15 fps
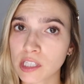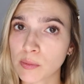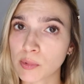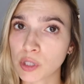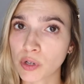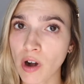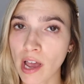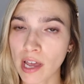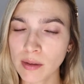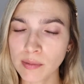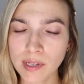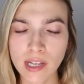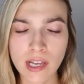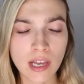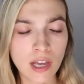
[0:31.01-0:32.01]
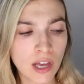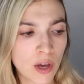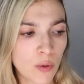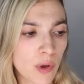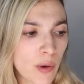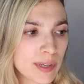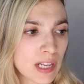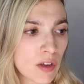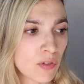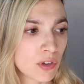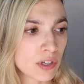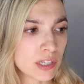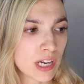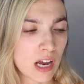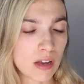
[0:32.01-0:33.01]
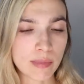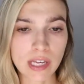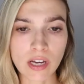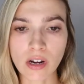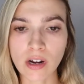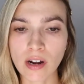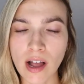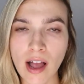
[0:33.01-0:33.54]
subscribed, we always have a good time here.